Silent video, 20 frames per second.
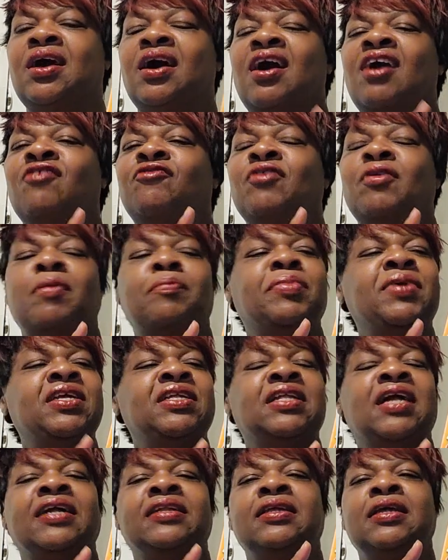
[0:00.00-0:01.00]
of
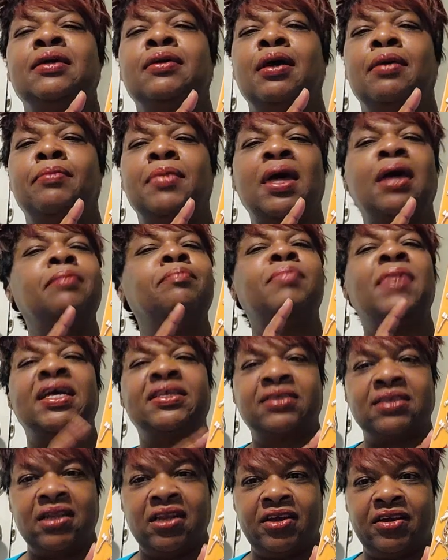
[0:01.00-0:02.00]
being an
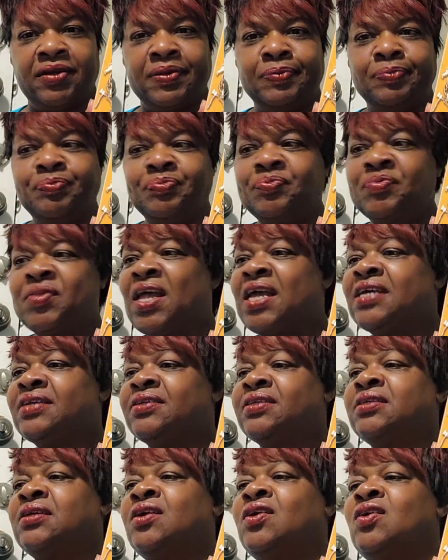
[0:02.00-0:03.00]
embezzler.
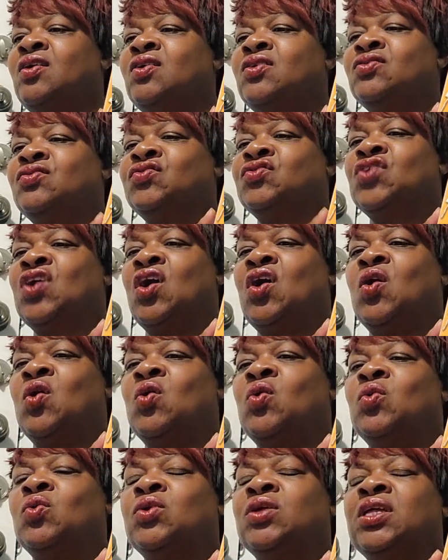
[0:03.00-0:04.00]
So
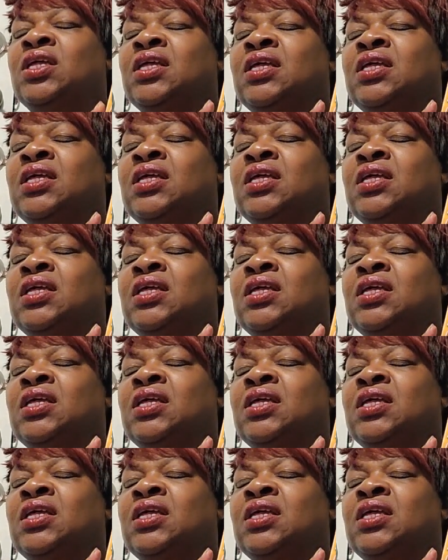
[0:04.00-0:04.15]
now,